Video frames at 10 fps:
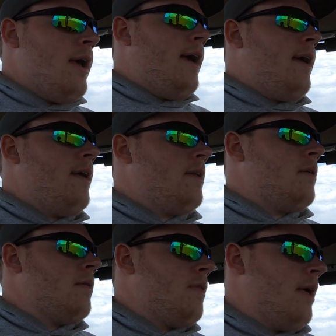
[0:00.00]

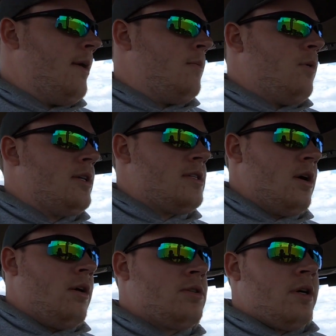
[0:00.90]
and then once
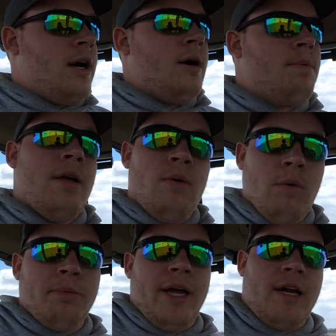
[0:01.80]
the oats are up,
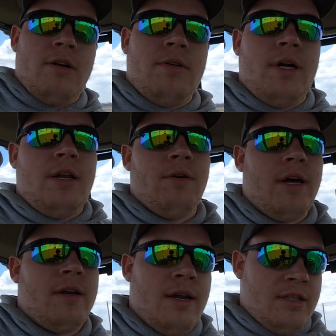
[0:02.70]
we'll plant corn into
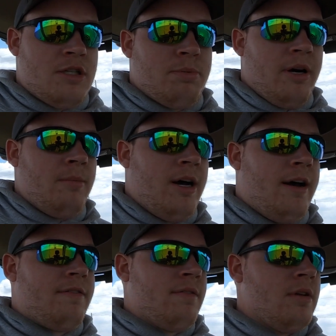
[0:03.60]
it and spray them
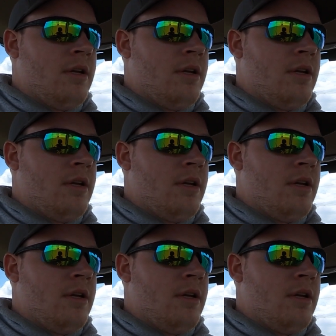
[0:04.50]
off.